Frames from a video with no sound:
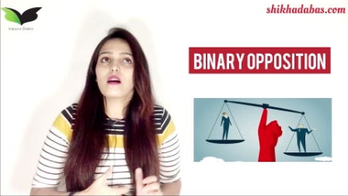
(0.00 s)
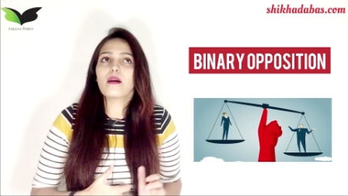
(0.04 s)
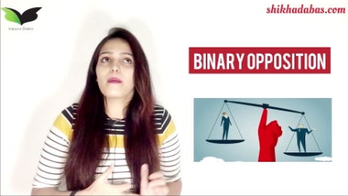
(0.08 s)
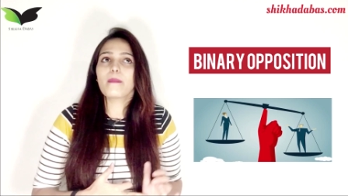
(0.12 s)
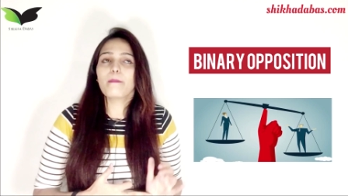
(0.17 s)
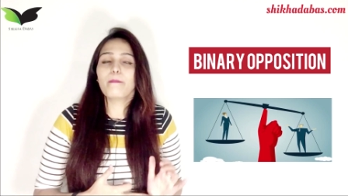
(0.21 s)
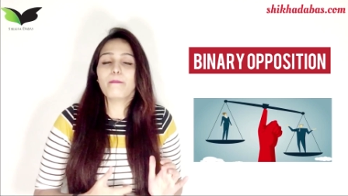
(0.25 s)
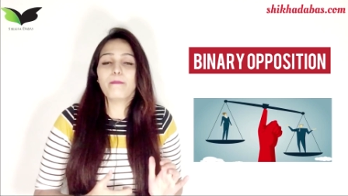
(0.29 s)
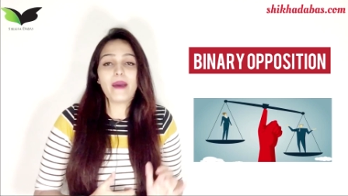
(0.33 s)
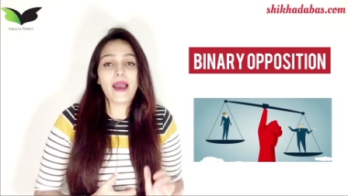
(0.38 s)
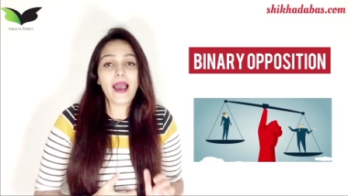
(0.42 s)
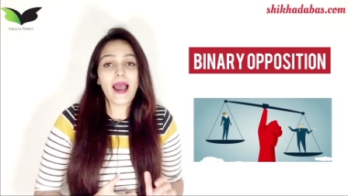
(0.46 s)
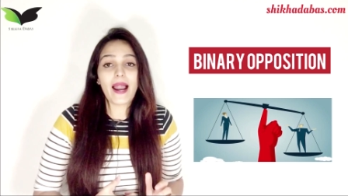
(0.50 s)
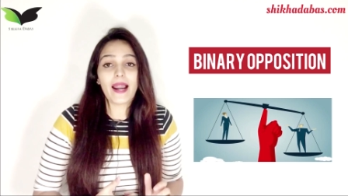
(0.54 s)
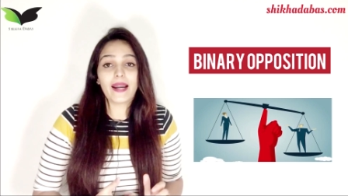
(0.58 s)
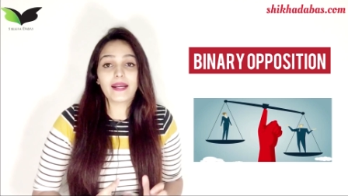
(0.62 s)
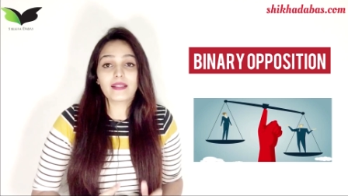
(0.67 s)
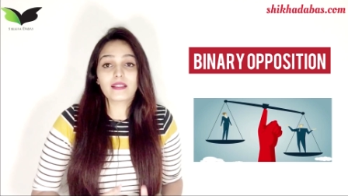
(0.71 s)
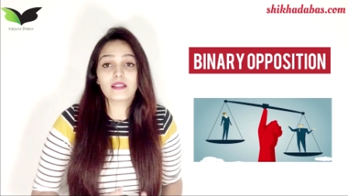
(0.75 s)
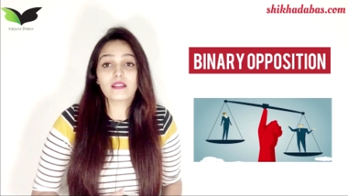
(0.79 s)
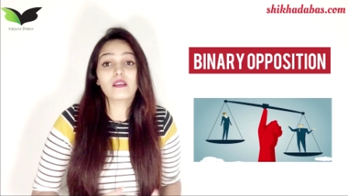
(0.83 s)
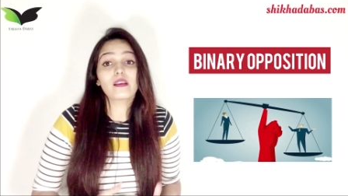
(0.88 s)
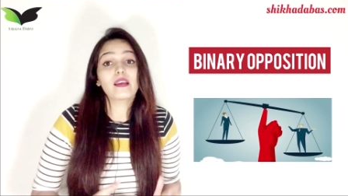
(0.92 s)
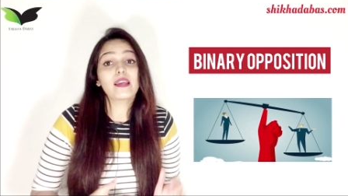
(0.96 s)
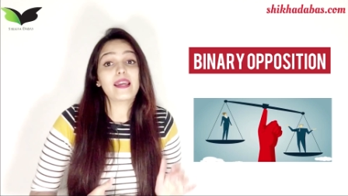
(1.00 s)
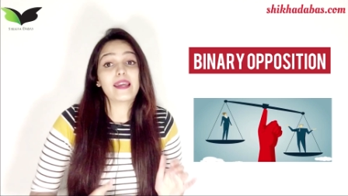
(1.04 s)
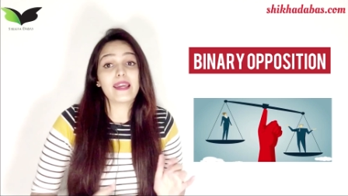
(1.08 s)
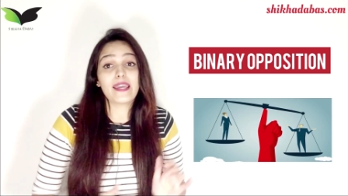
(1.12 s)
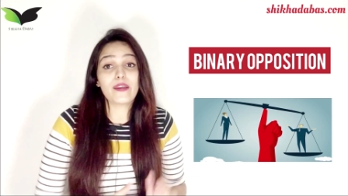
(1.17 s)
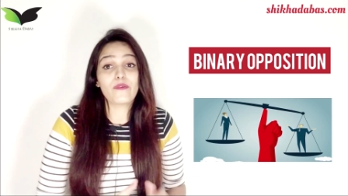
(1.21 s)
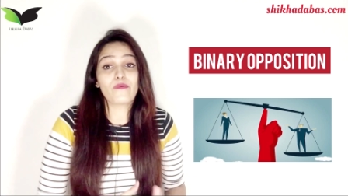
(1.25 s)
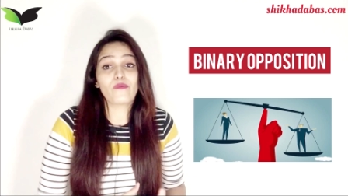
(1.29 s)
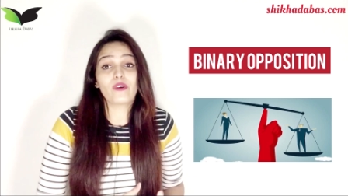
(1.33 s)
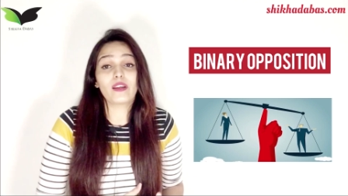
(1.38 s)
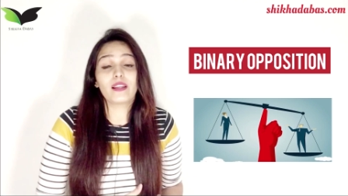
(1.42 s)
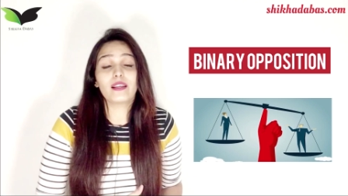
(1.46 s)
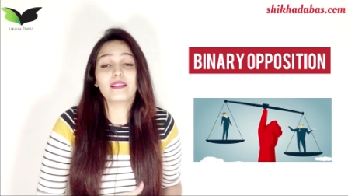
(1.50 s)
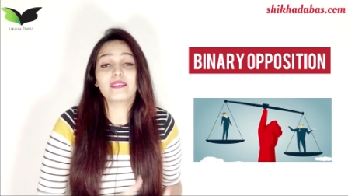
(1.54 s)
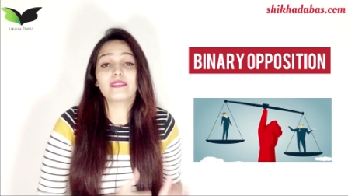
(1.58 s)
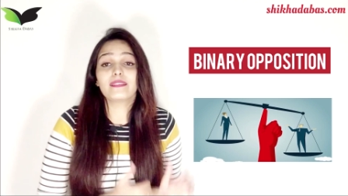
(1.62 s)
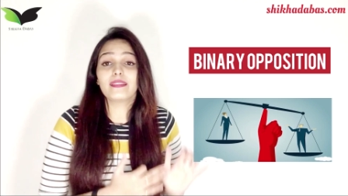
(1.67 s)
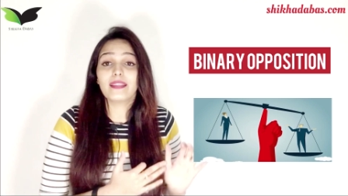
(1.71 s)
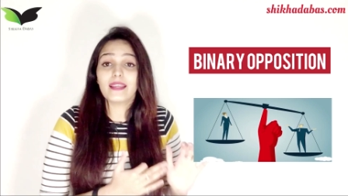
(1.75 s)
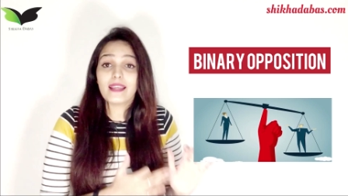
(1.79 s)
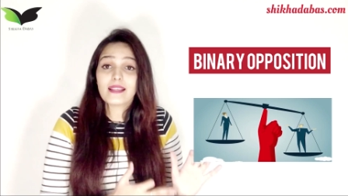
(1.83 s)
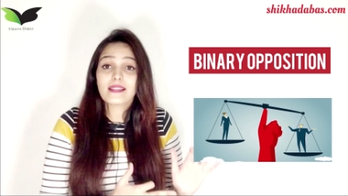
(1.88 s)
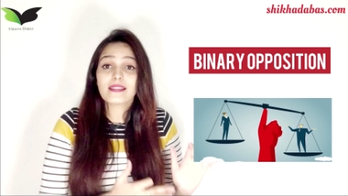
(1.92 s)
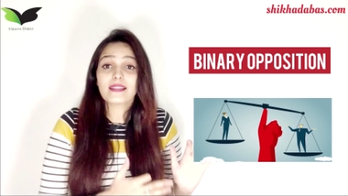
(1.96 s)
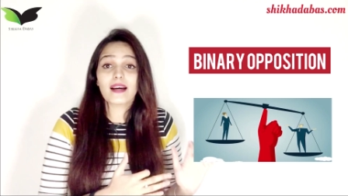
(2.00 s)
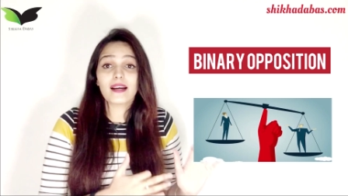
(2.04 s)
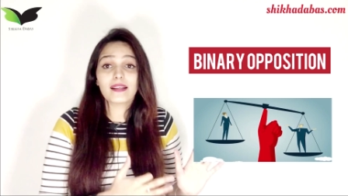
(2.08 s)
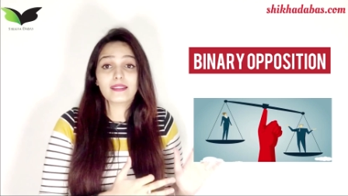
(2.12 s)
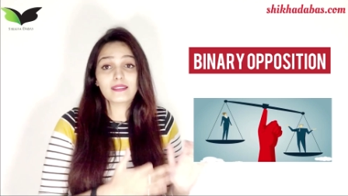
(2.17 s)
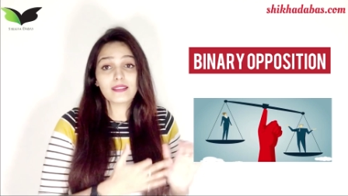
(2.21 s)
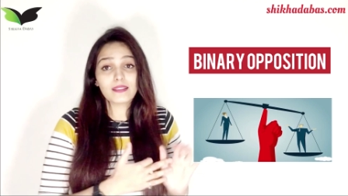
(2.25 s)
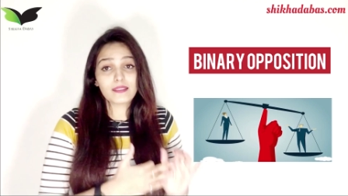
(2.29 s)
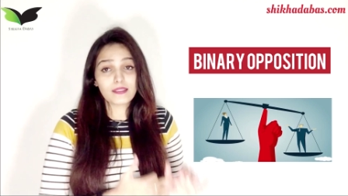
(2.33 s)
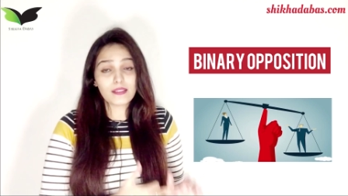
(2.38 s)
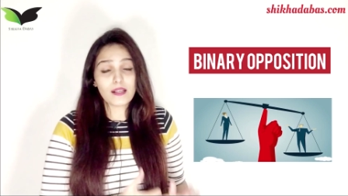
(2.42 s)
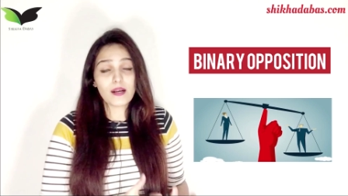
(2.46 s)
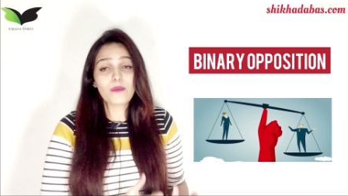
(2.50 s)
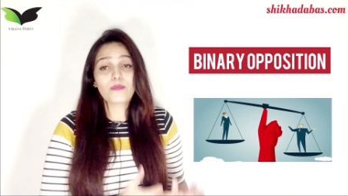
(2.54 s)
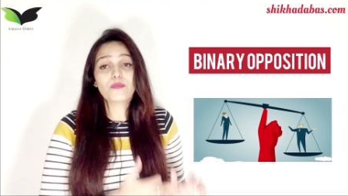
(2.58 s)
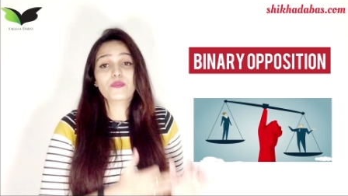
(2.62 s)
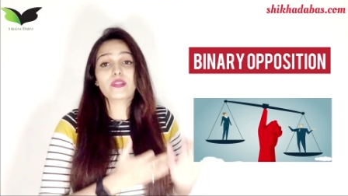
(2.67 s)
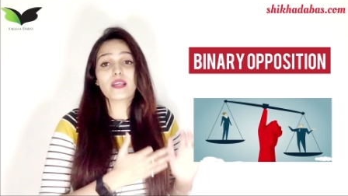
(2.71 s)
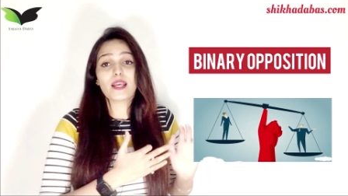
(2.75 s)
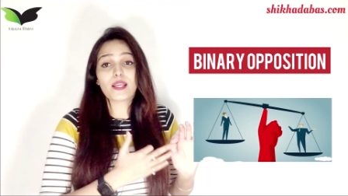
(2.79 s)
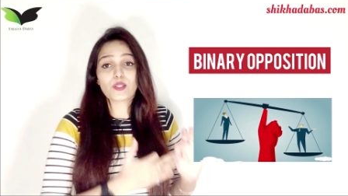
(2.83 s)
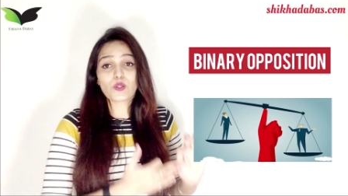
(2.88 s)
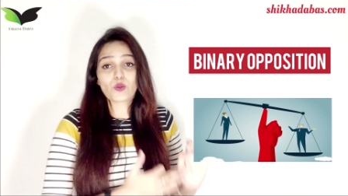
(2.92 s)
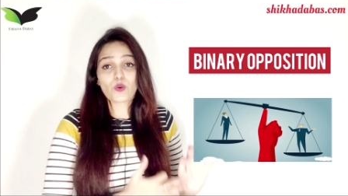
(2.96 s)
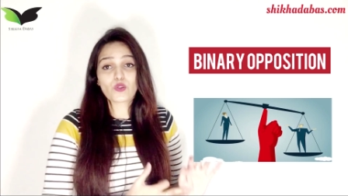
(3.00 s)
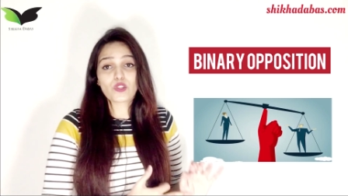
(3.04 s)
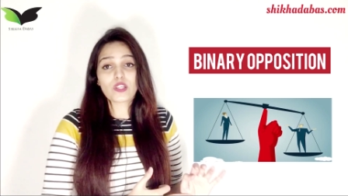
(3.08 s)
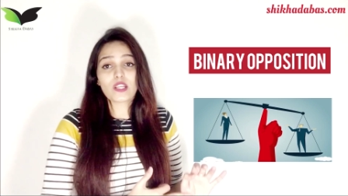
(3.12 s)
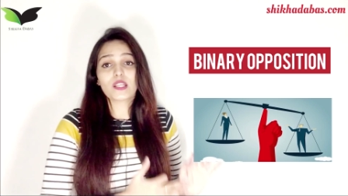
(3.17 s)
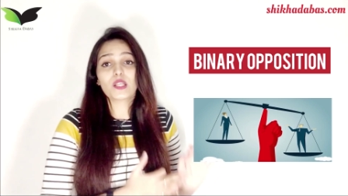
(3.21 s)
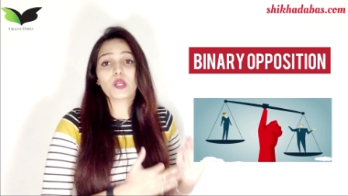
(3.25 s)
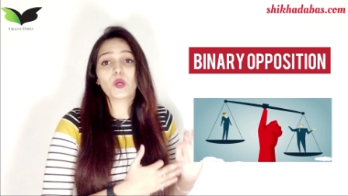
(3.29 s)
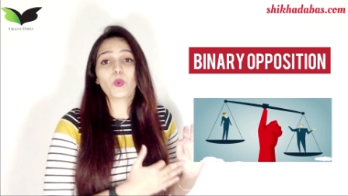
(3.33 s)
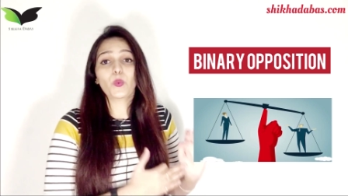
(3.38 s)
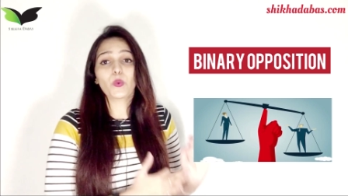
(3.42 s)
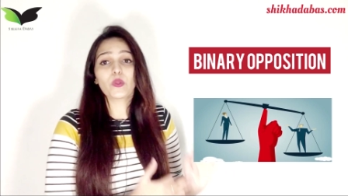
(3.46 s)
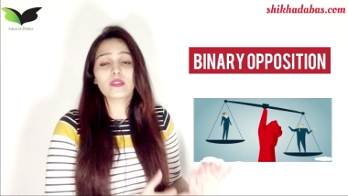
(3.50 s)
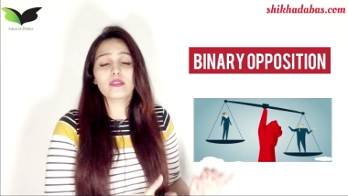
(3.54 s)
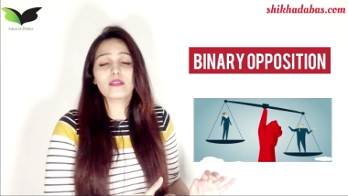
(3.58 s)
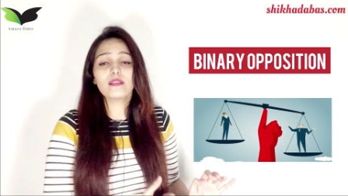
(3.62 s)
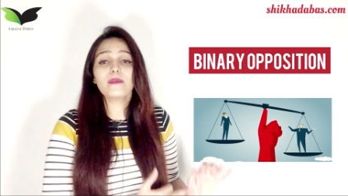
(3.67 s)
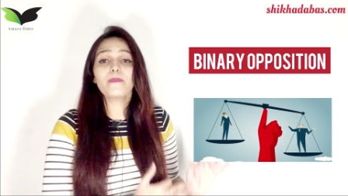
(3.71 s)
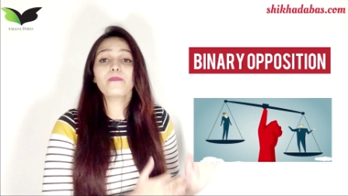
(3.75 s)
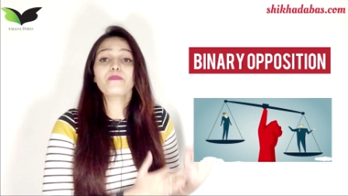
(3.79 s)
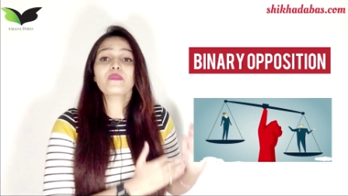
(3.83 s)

bad evil these are the terms associated with the